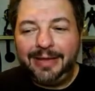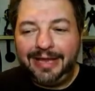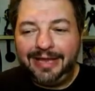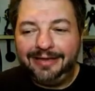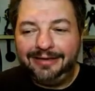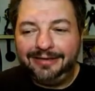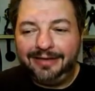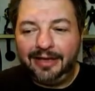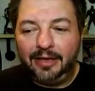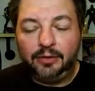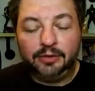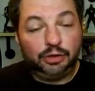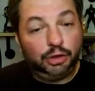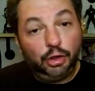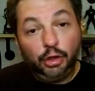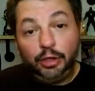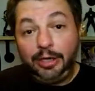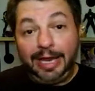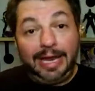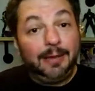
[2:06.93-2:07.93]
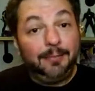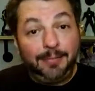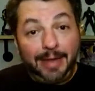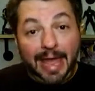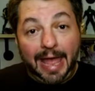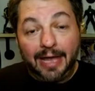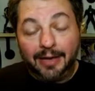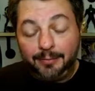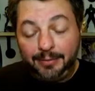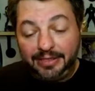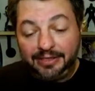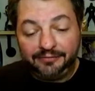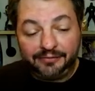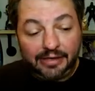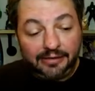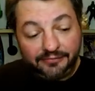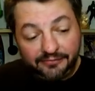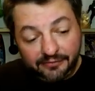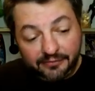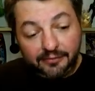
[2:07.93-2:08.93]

and and good and bad, because I